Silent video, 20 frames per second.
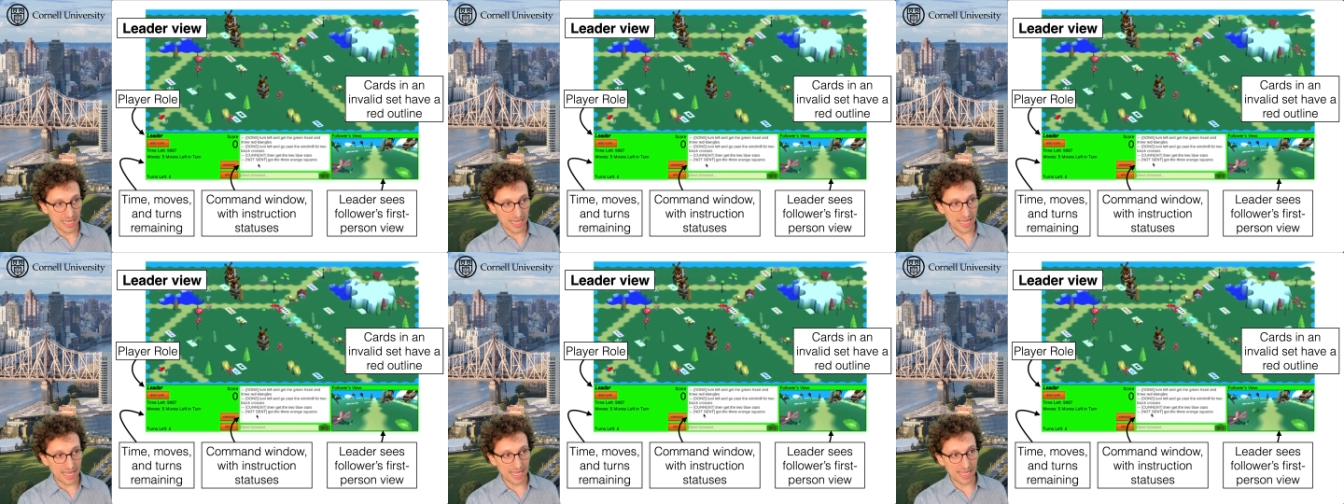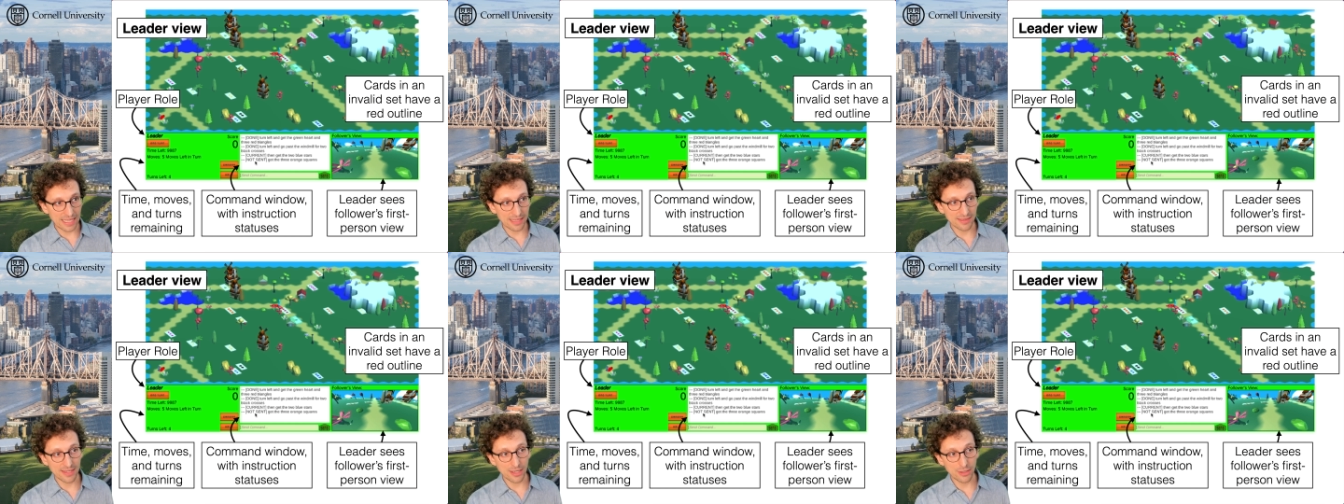
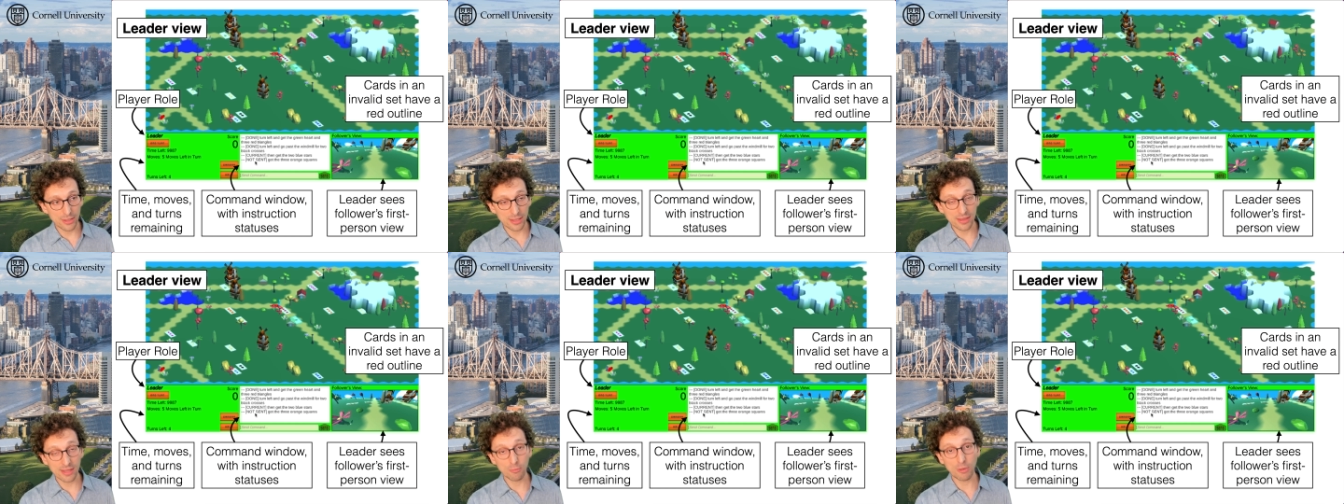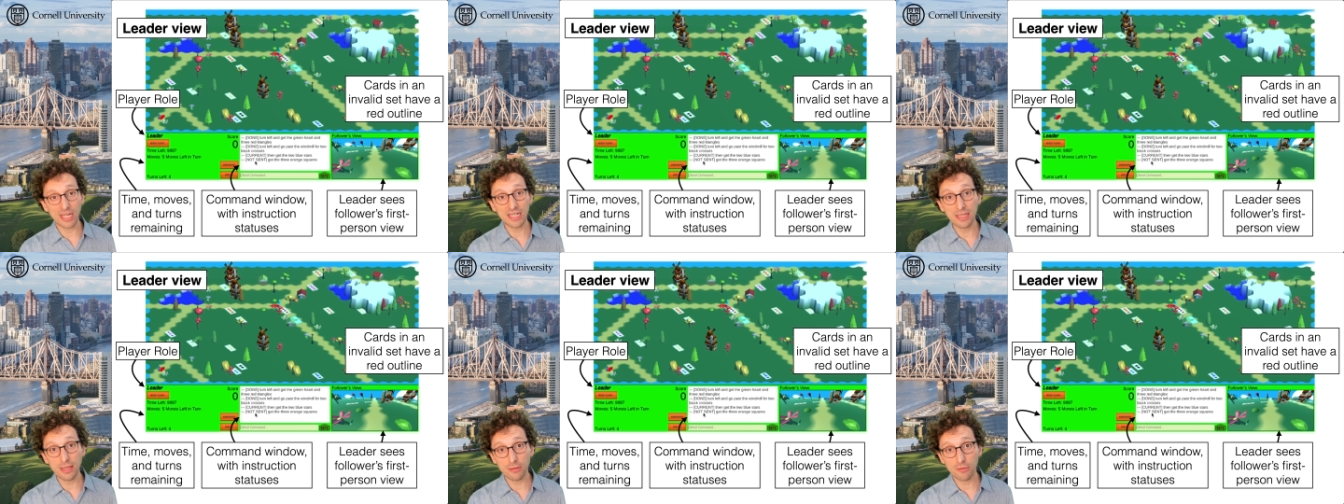And there is
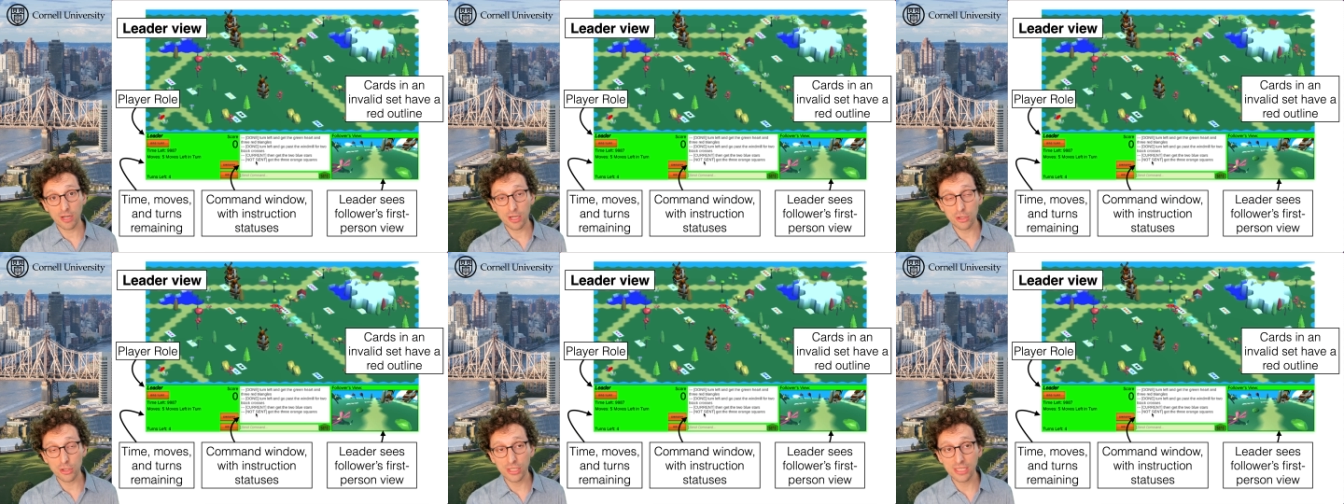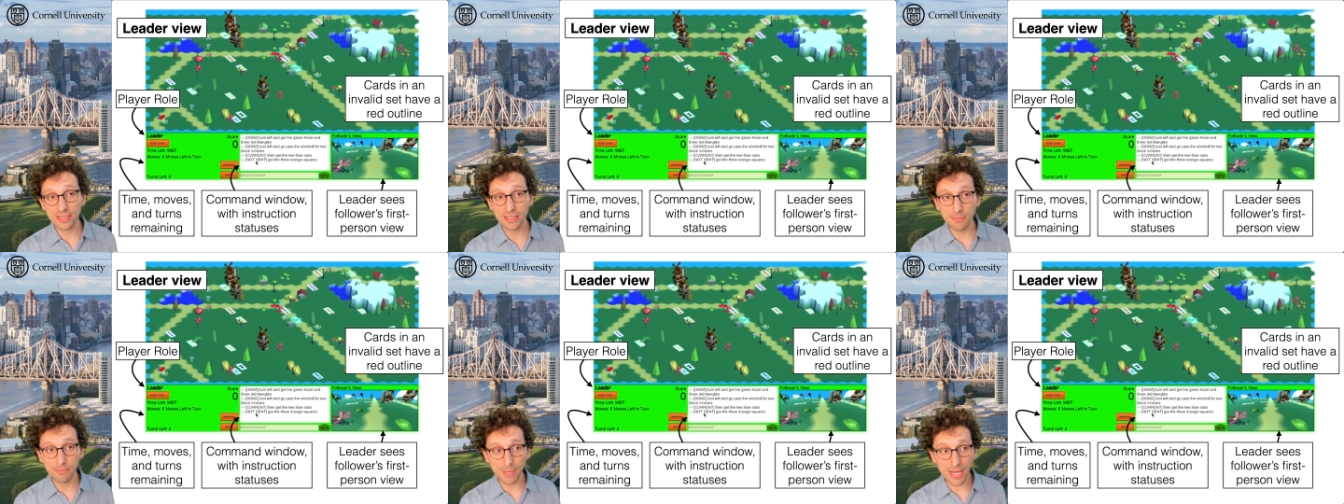one instruction
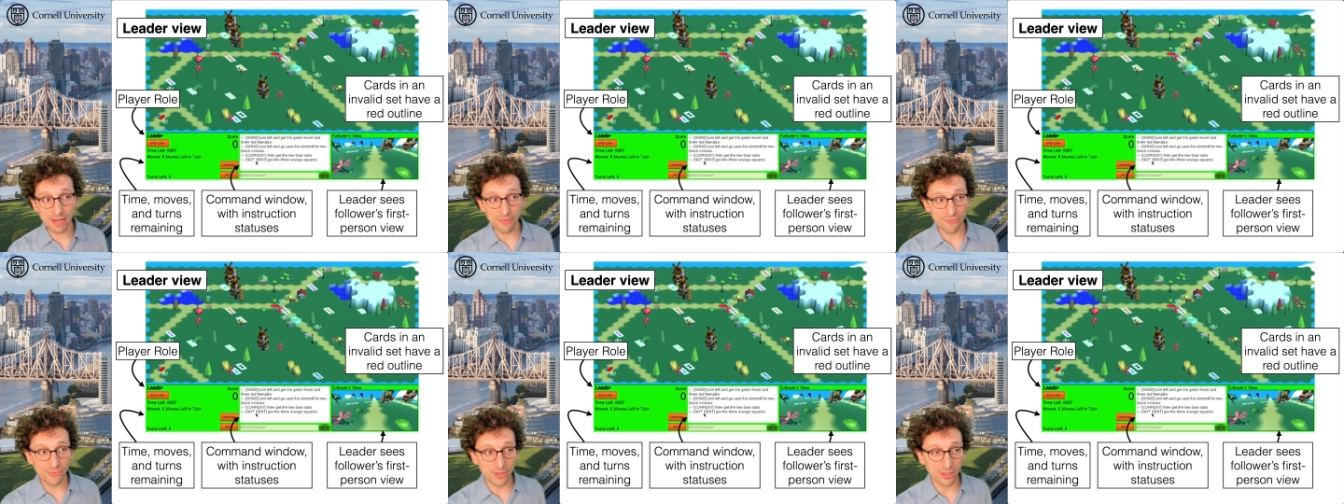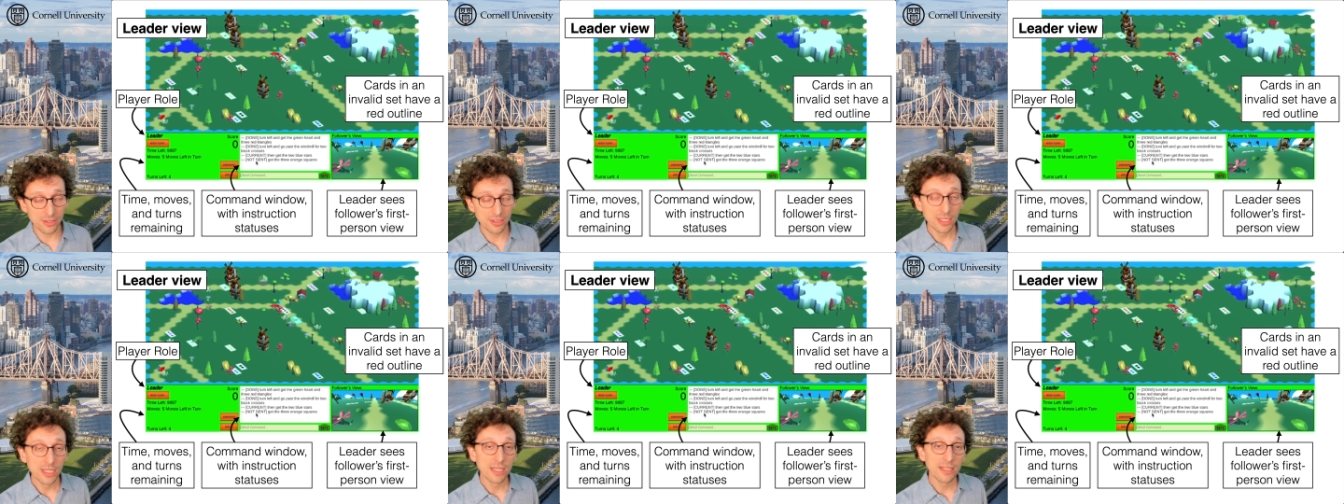in the
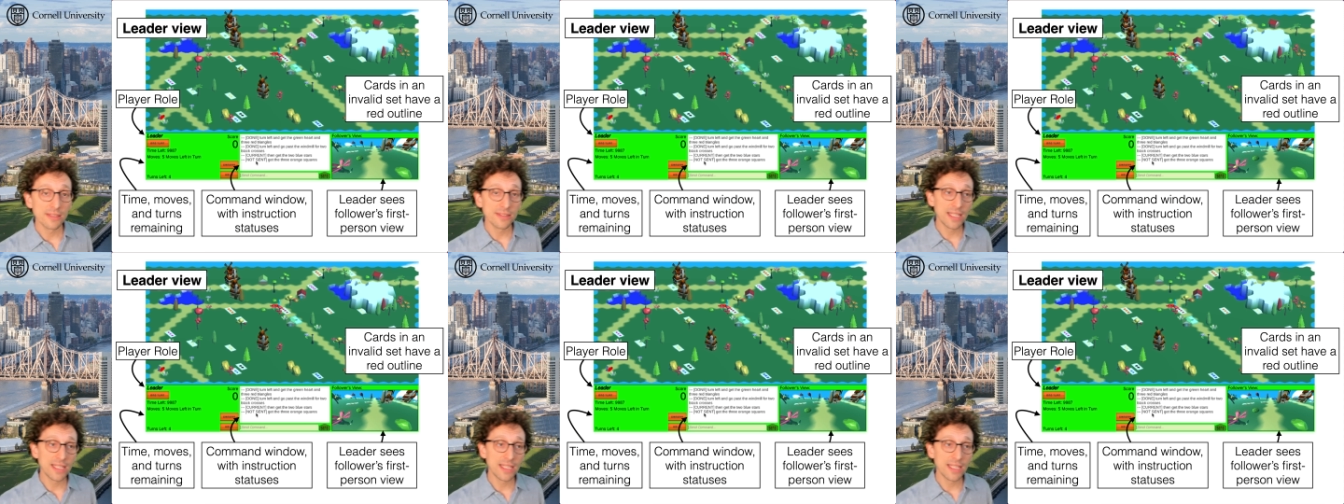buffer